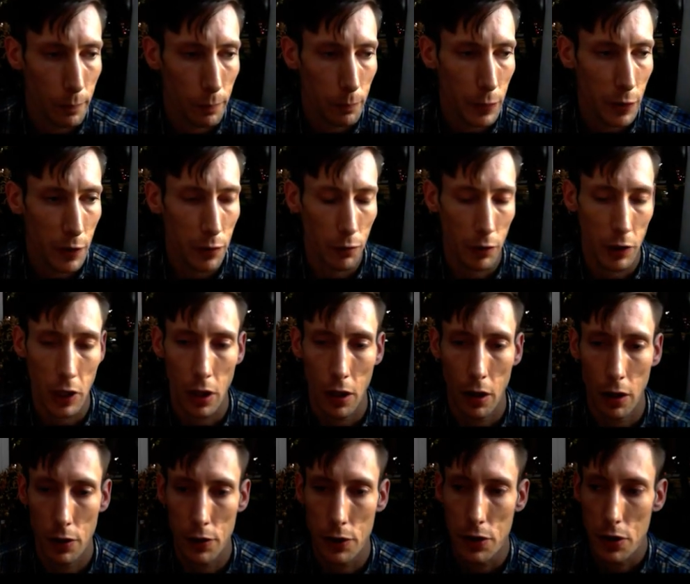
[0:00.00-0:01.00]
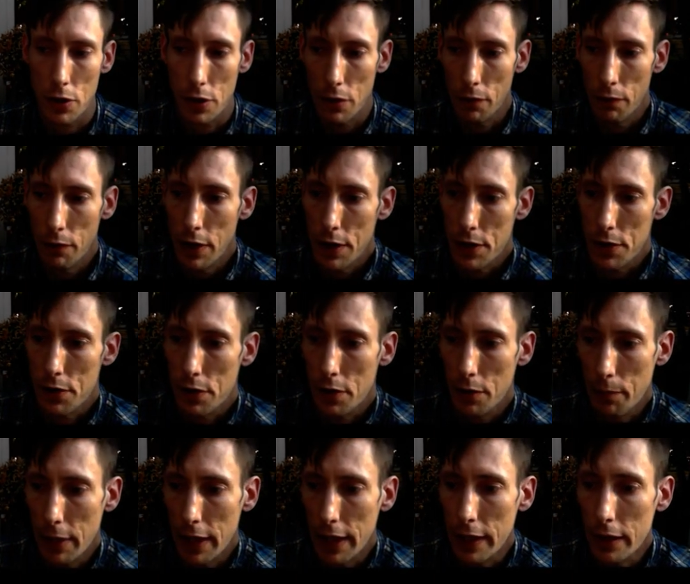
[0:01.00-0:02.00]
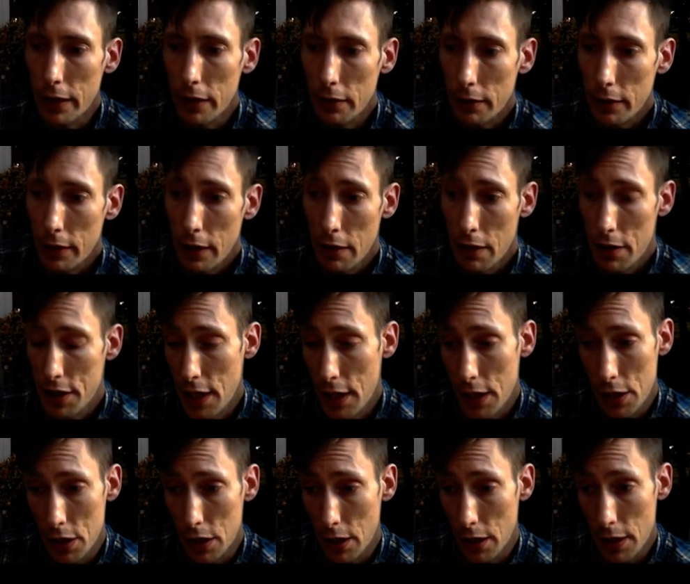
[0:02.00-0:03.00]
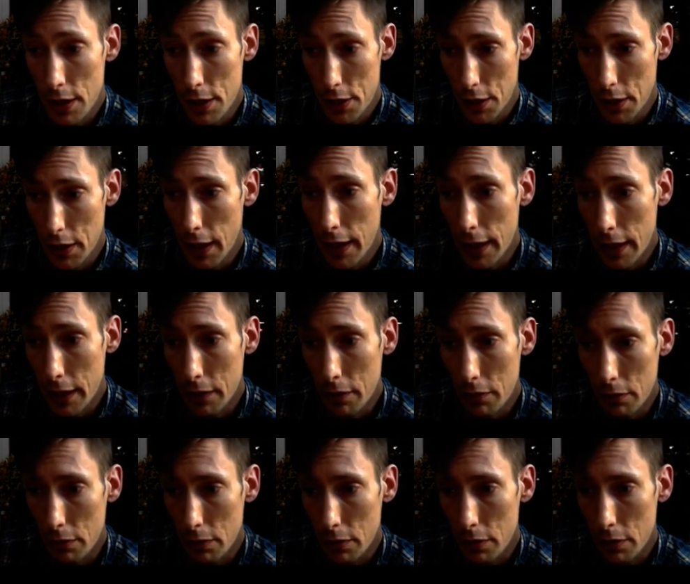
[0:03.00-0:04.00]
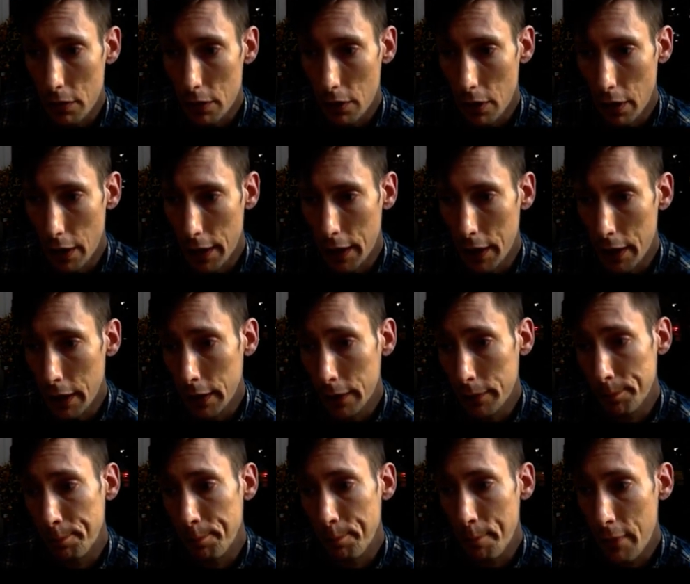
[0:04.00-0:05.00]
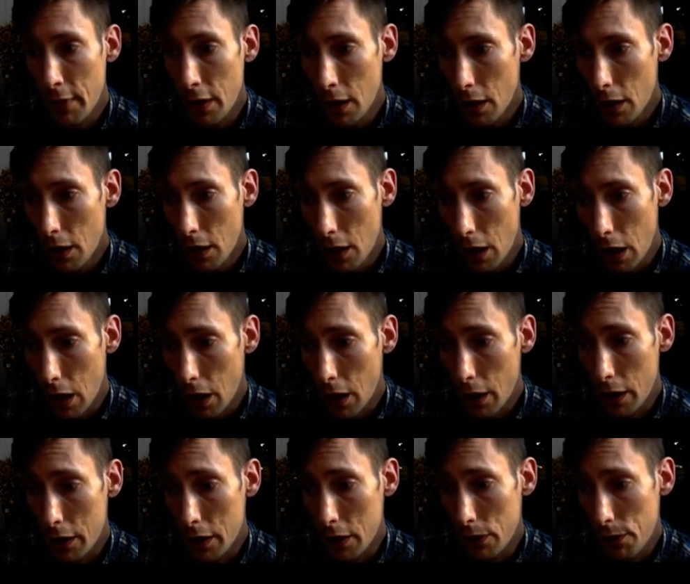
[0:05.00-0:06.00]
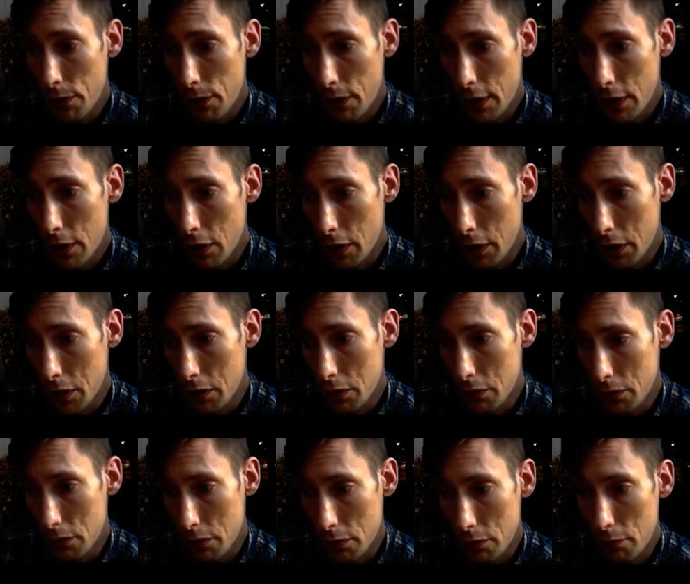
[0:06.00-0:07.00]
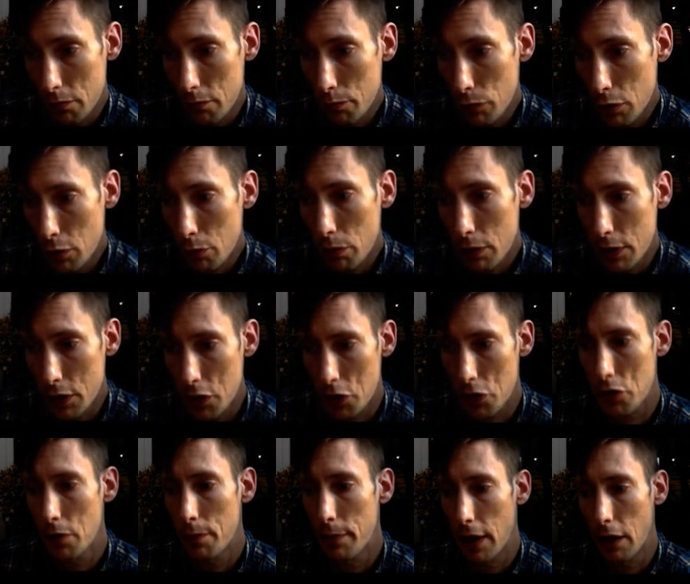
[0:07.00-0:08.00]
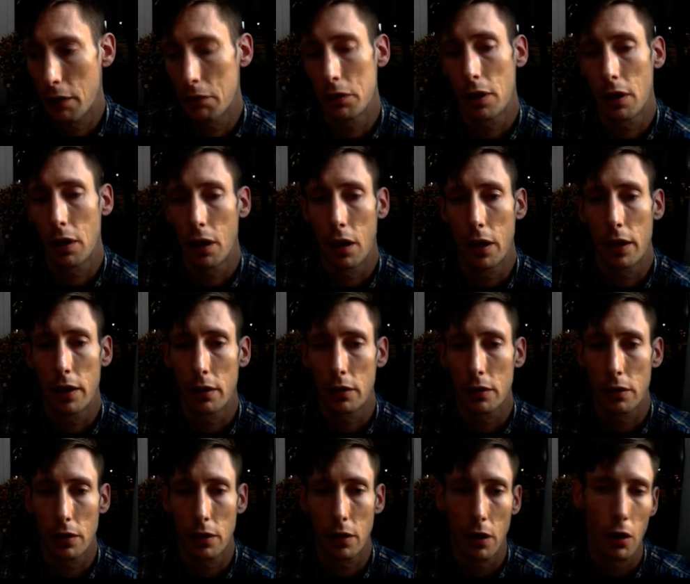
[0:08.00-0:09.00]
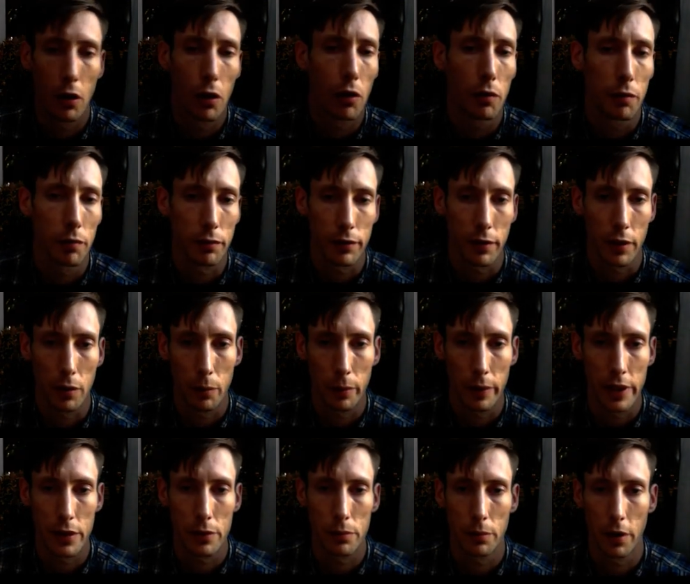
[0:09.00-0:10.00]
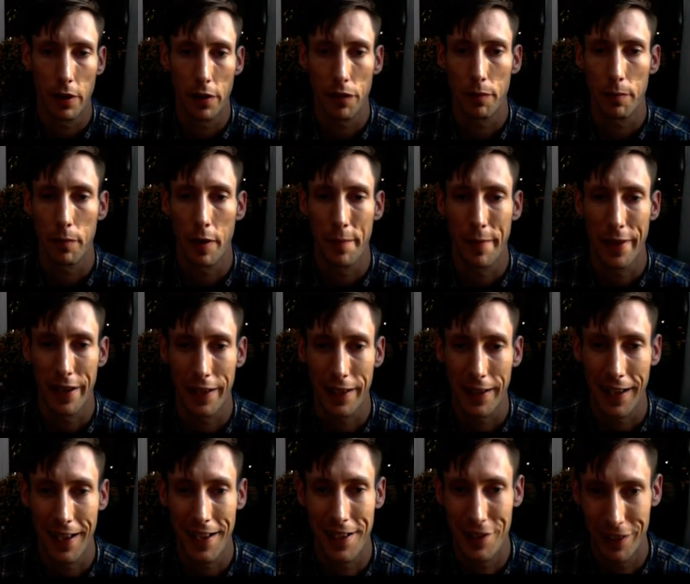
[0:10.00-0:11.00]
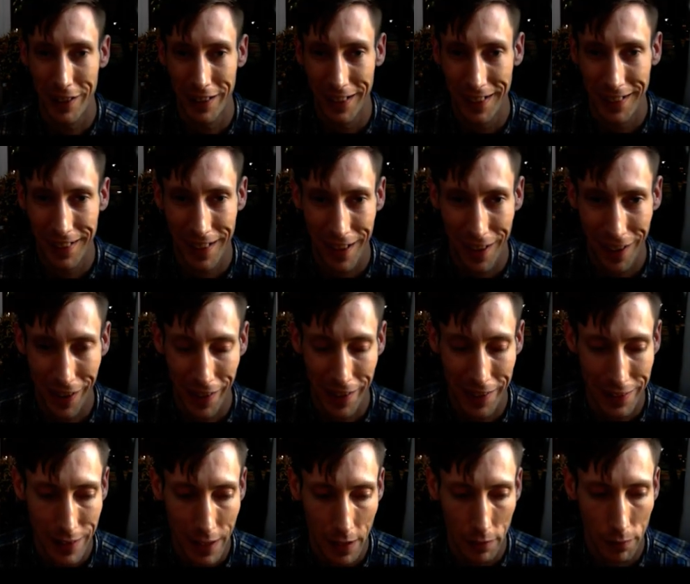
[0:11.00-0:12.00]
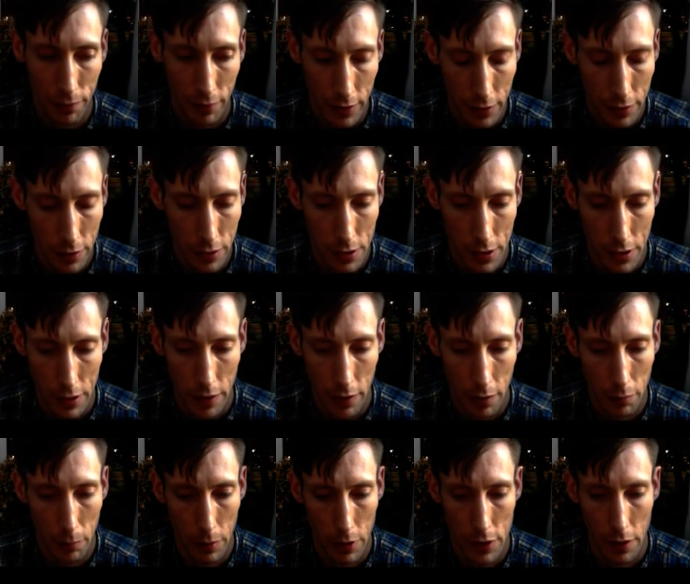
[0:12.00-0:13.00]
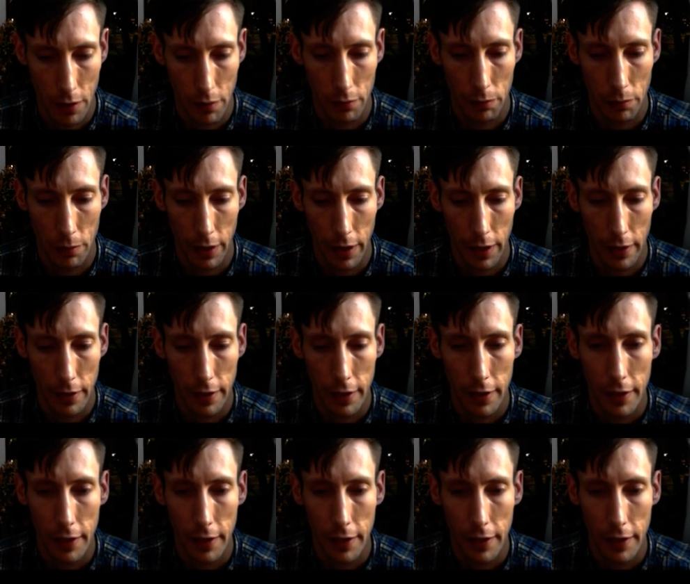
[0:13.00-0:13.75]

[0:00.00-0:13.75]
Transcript: With regards to risk to me, there essentially isn't any. Like, I think I could probably just about get high off a week's worth of my medication. I definitely couldn't kill myself with that